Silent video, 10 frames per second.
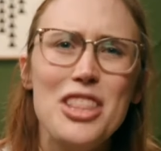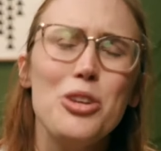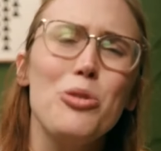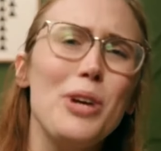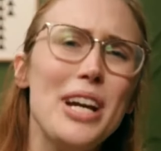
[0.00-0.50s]

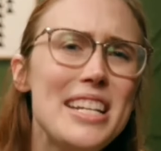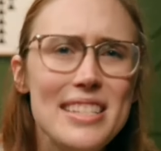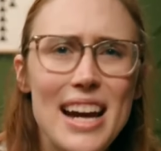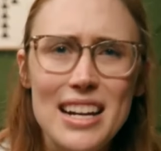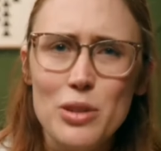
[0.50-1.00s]
In the
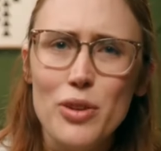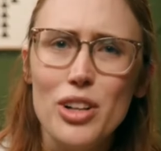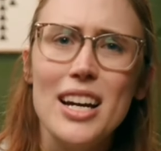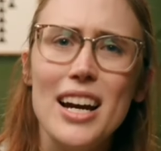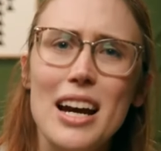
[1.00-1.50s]
greatest act of
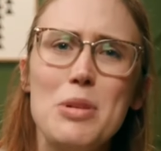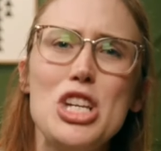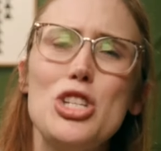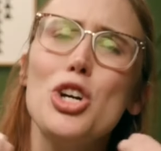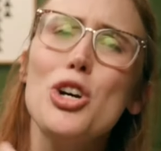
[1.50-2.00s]
all time,
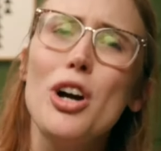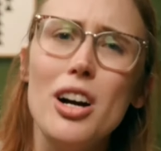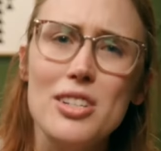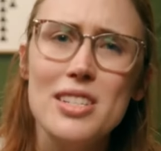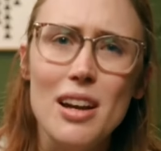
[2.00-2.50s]
he
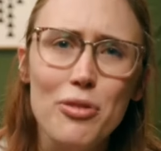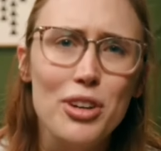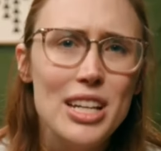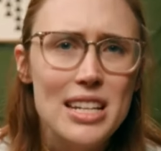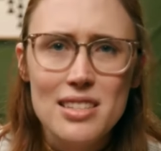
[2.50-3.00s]
took our
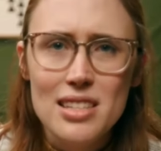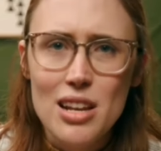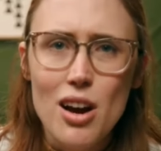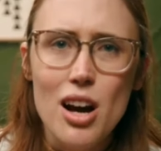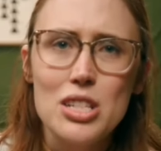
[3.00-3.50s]
suffering and
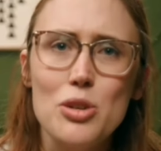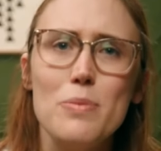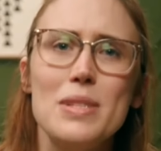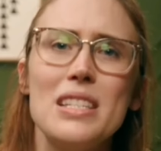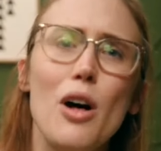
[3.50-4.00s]
sin
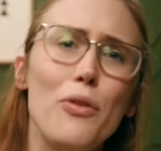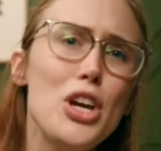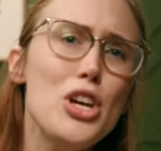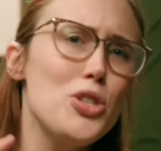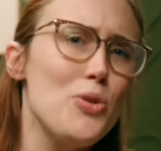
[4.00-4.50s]
onto
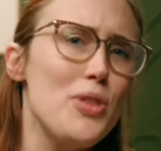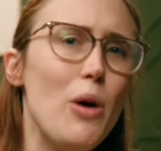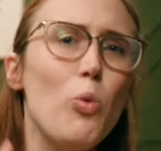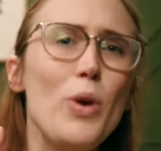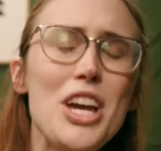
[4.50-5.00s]
himself so
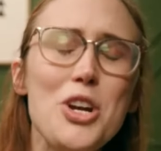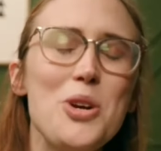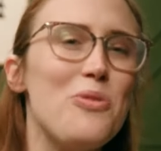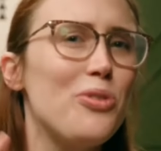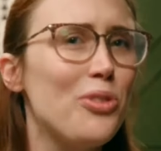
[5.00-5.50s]
that we
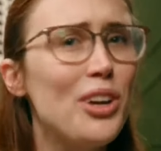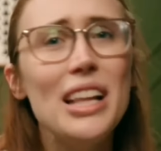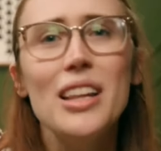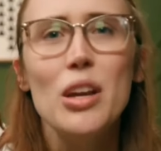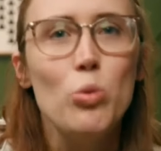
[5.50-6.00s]
could
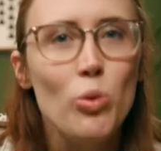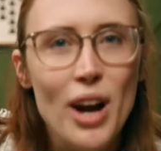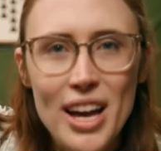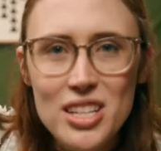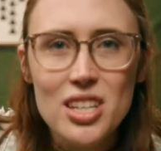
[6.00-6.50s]
freely
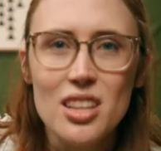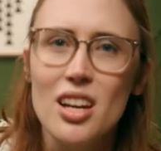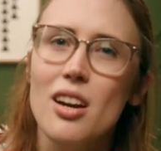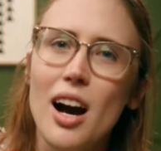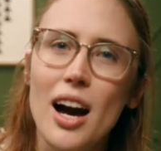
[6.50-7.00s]
run to
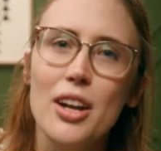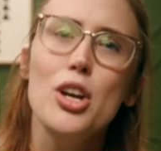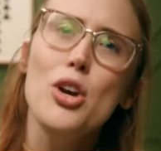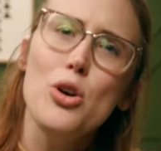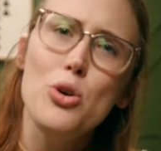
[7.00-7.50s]
the
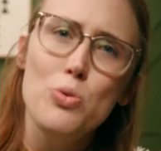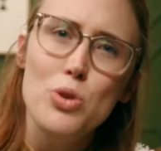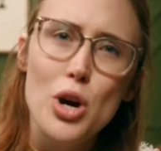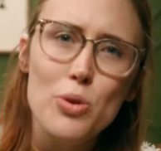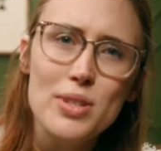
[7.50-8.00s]
God
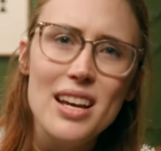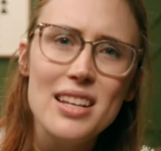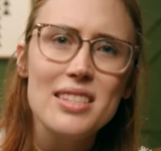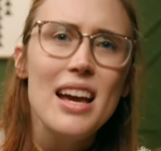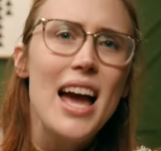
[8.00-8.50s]
who knows
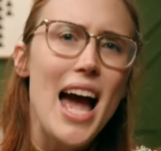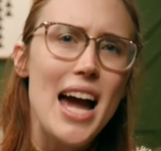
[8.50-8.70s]
us